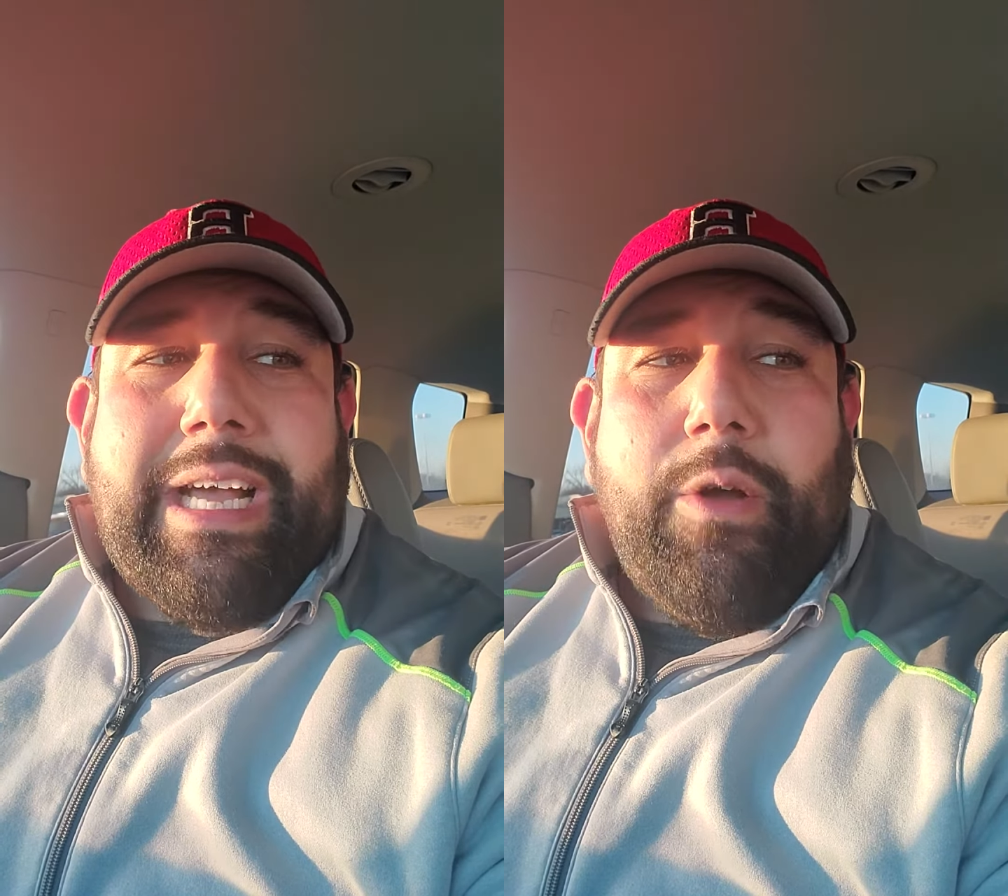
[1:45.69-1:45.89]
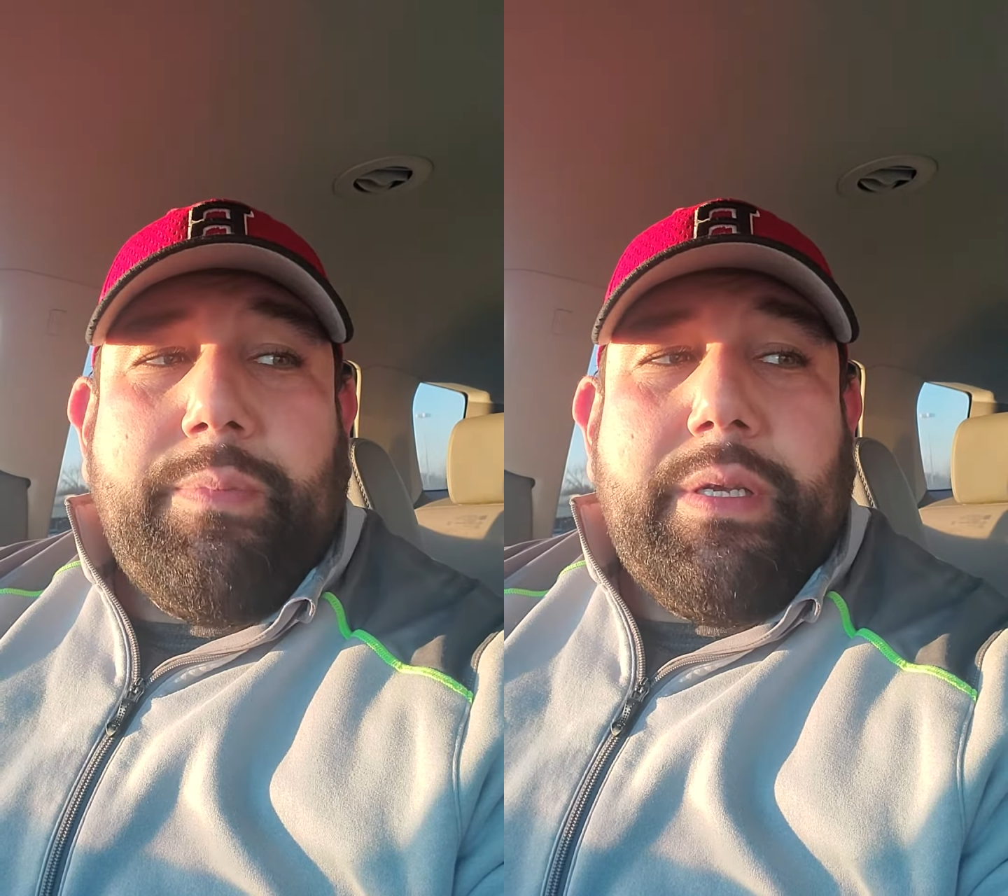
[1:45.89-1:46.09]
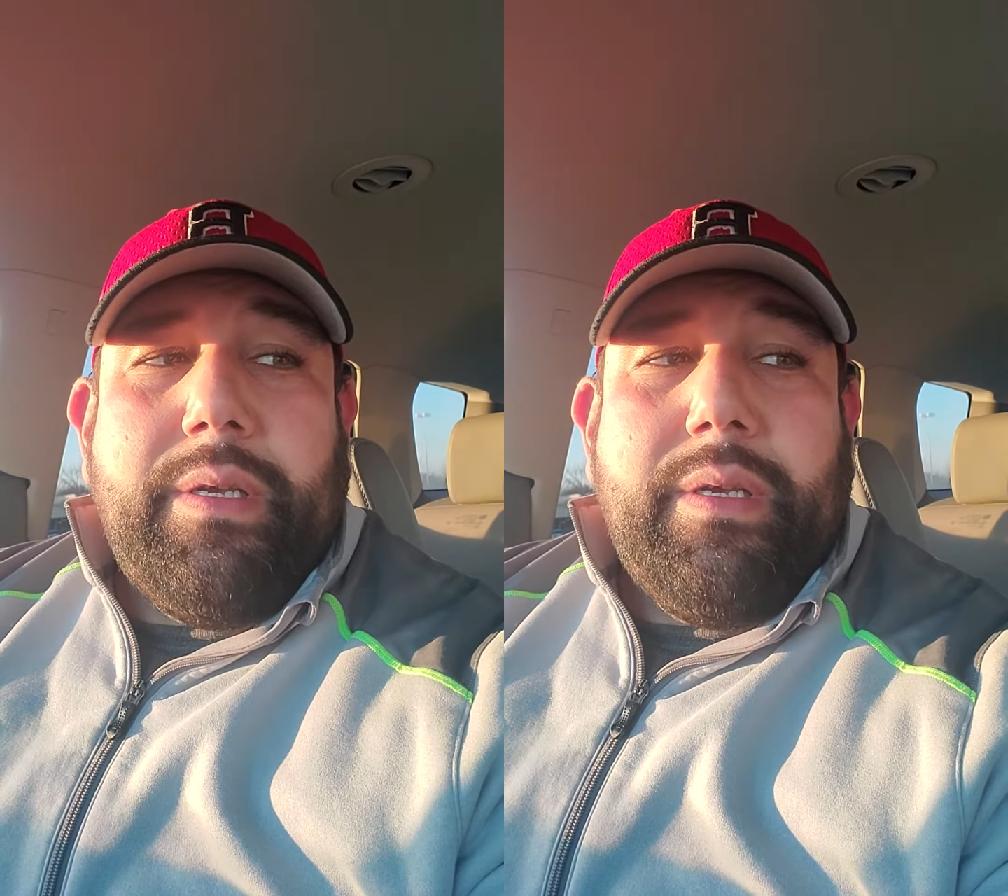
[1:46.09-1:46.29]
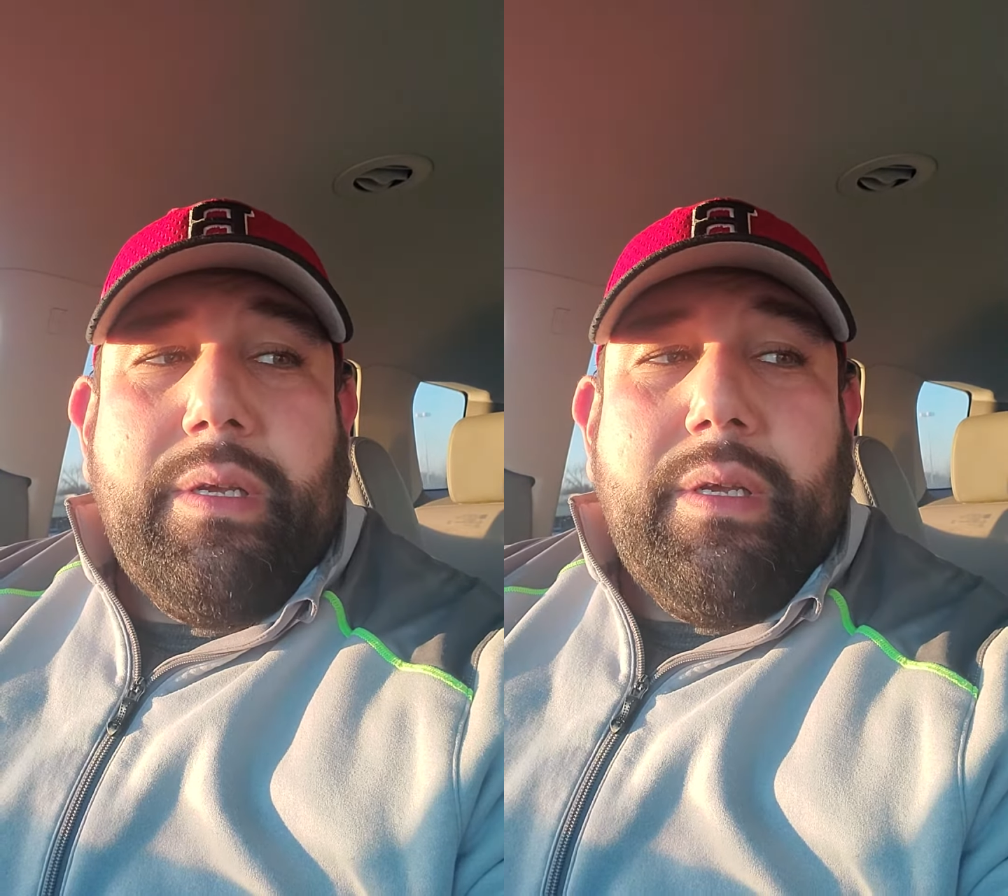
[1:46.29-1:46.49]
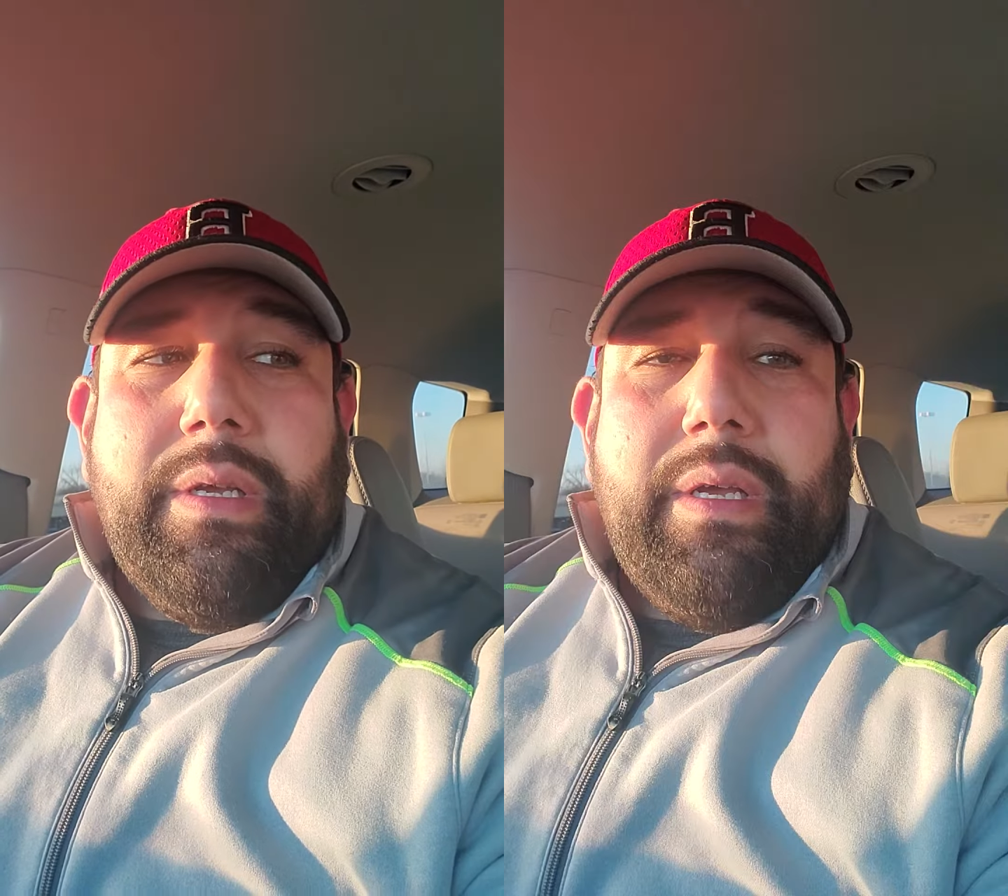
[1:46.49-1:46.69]
helped.
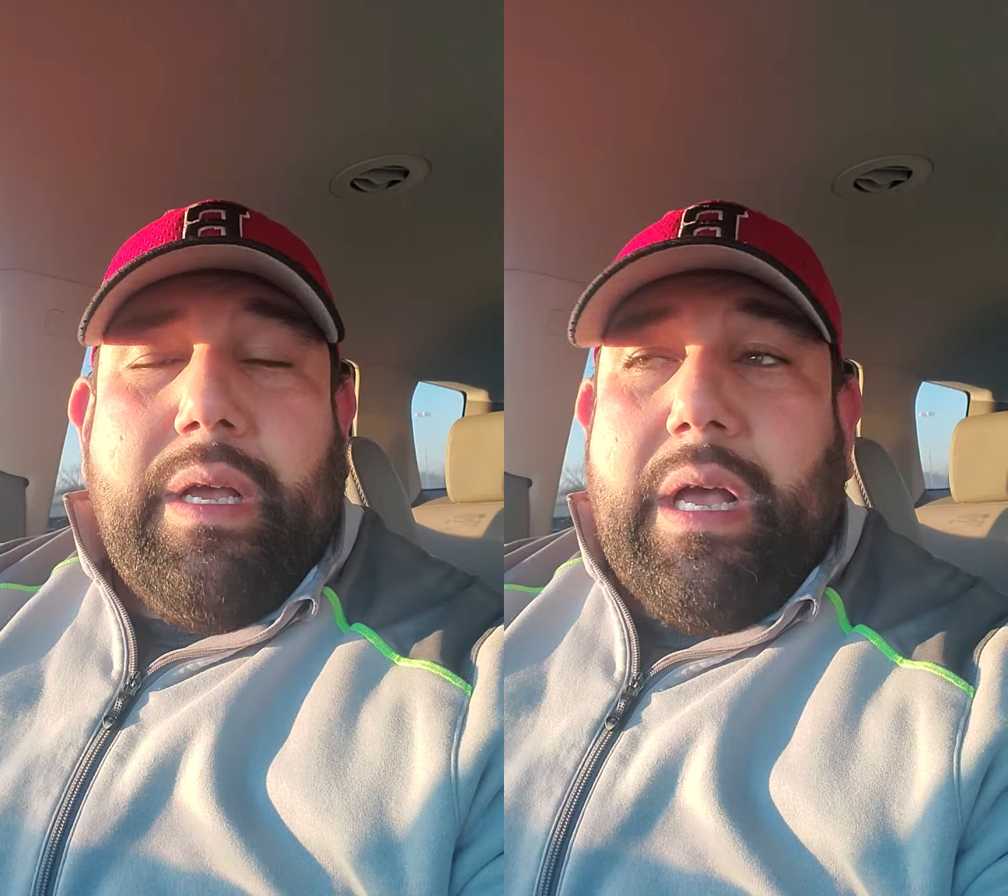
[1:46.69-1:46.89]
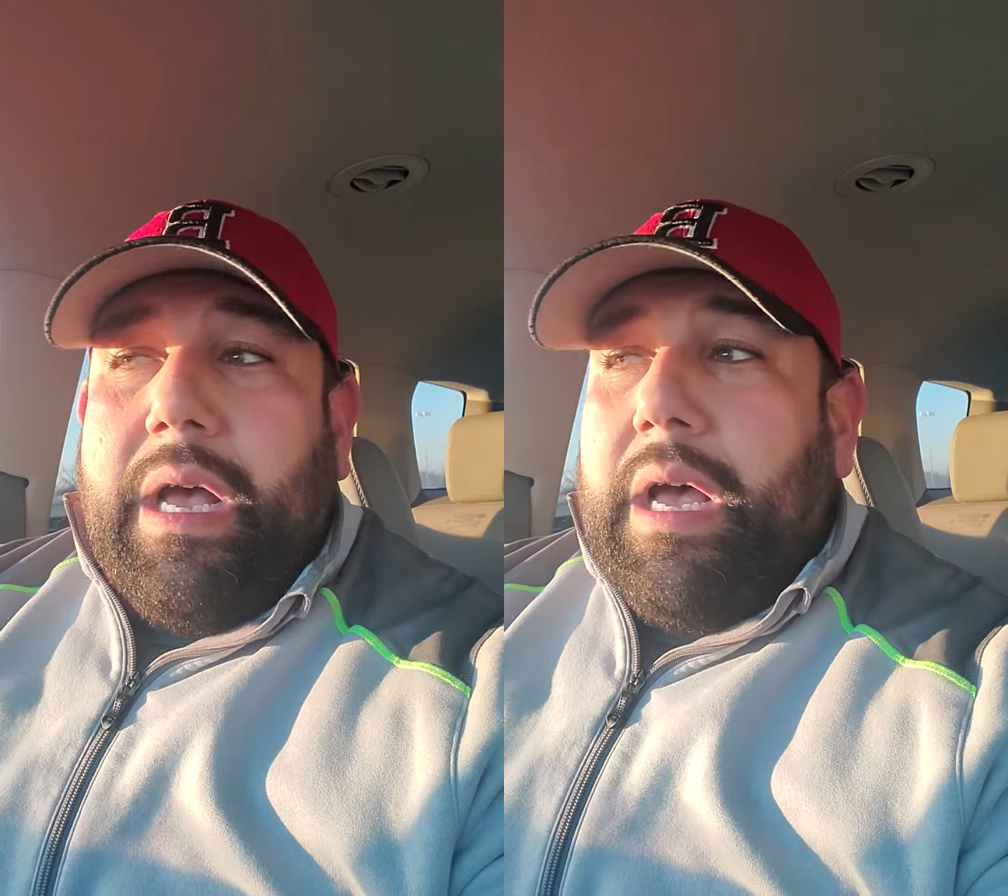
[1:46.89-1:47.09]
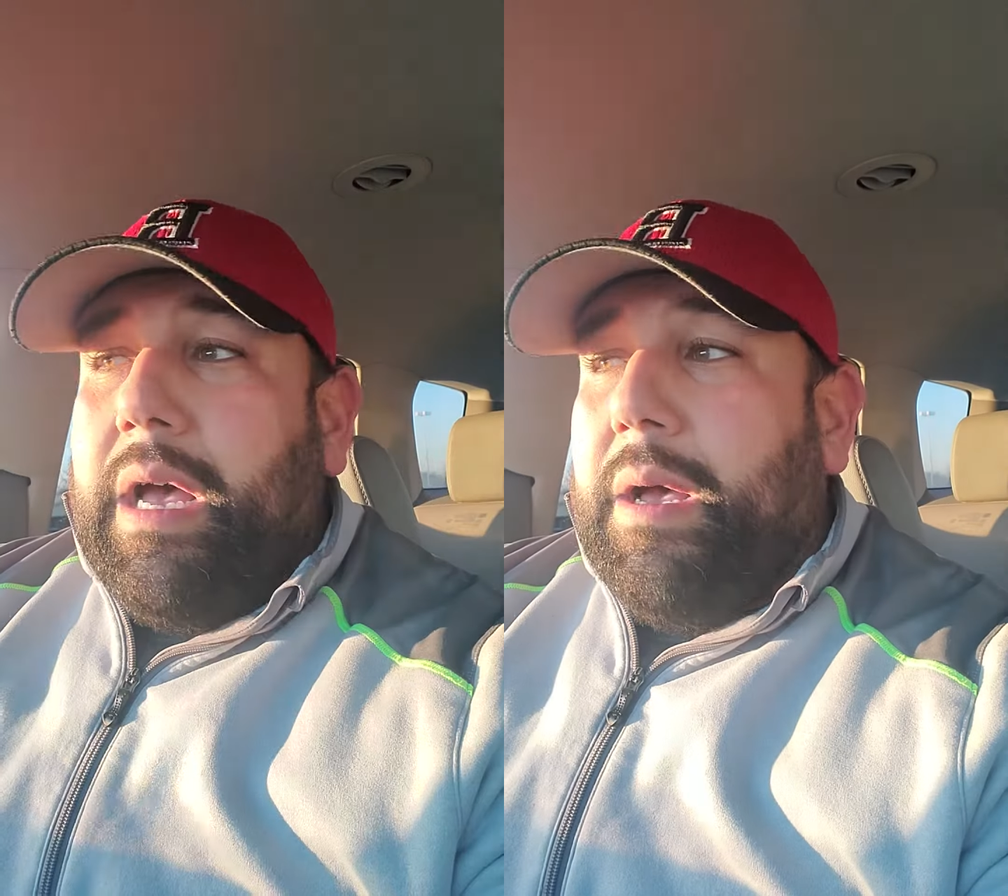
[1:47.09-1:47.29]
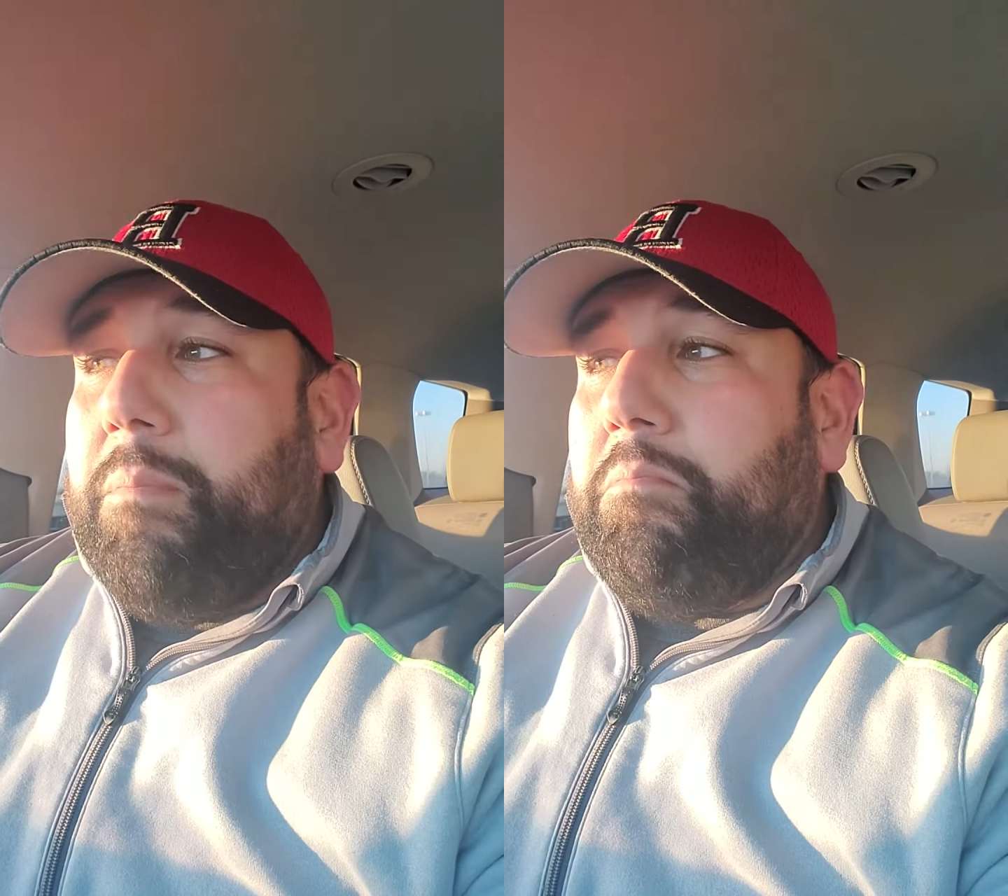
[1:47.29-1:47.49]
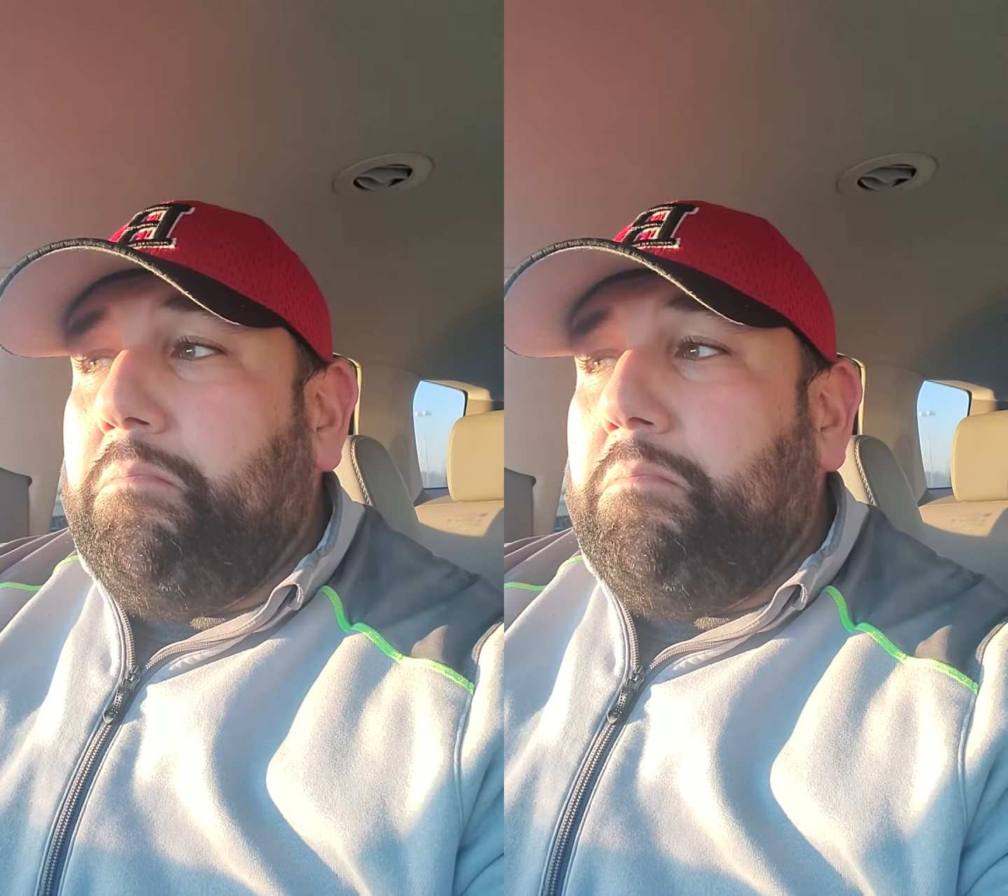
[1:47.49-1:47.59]
Yeah,